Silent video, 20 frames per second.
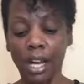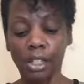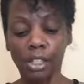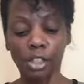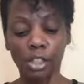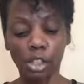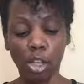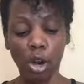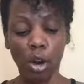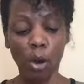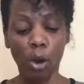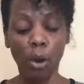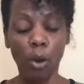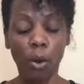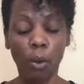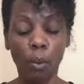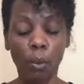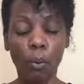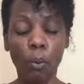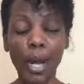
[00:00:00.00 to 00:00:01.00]

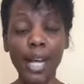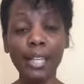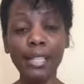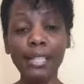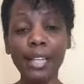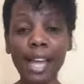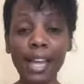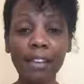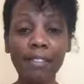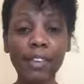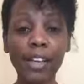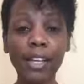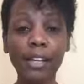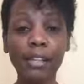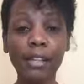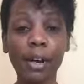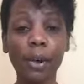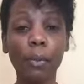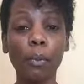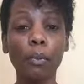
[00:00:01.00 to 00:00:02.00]
So when
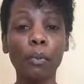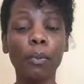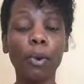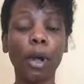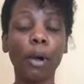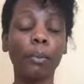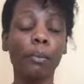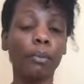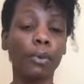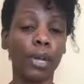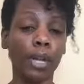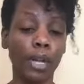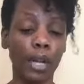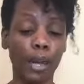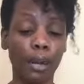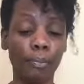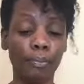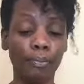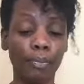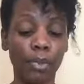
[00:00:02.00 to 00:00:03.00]
David
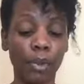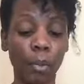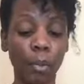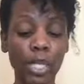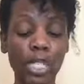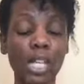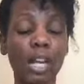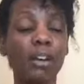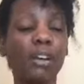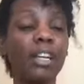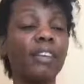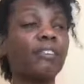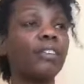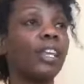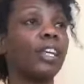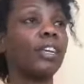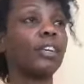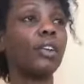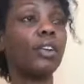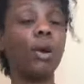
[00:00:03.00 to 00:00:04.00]
um, was now
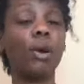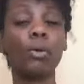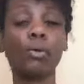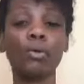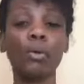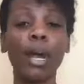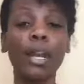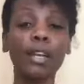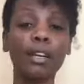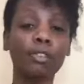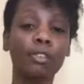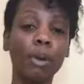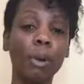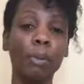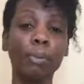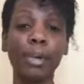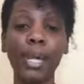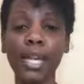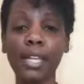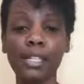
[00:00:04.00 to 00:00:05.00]
living, you know, running
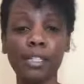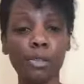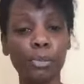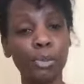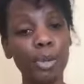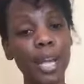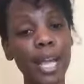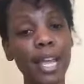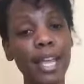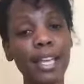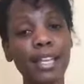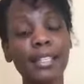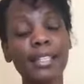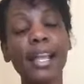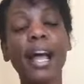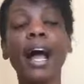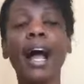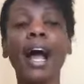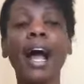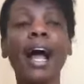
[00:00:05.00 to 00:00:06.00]
from place to place,
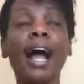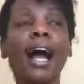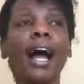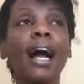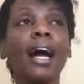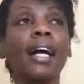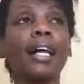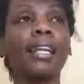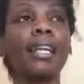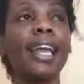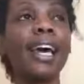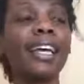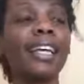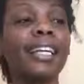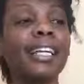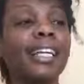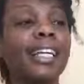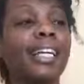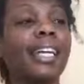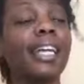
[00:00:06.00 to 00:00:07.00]

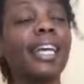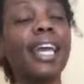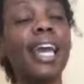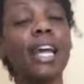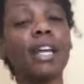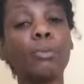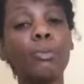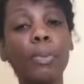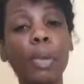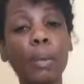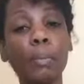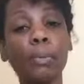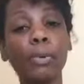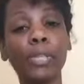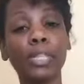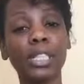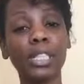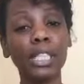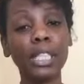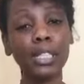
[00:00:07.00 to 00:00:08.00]
luckily he had
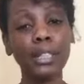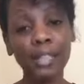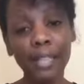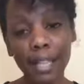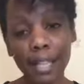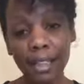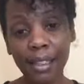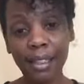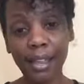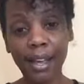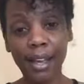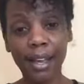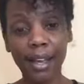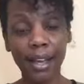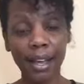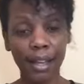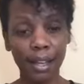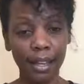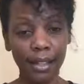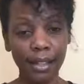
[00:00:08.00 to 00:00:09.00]
people still in the
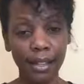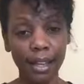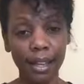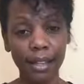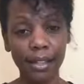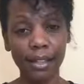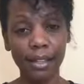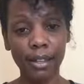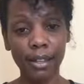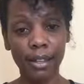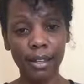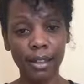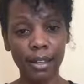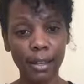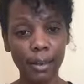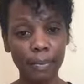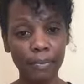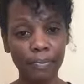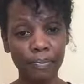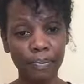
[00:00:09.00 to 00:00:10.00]
in the in
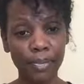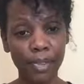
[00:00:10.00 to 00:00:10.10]
the